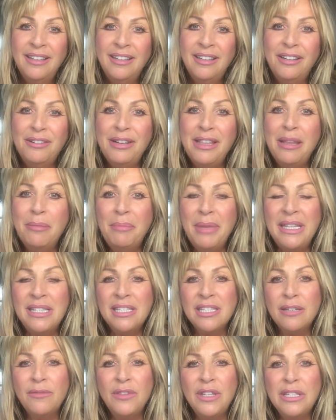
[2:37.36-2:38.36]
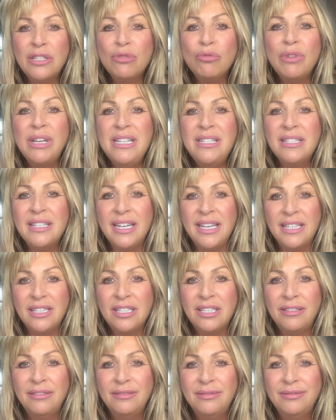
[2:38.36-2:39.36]
are in the midst of this
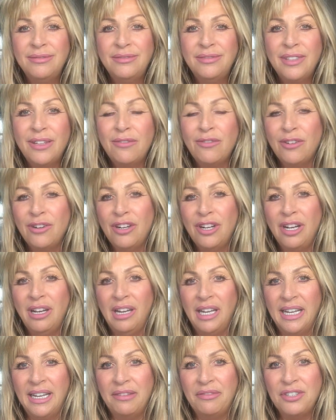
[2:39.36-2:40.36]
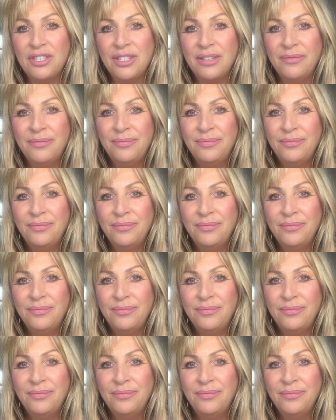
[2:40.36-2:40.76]
reset for our lives,